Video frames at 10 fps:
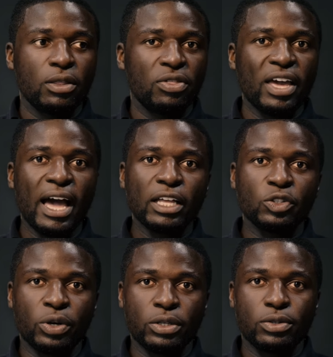The
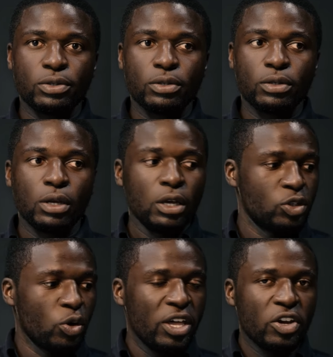address.
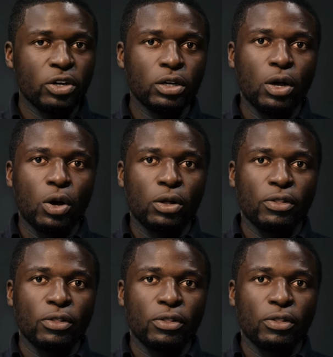So here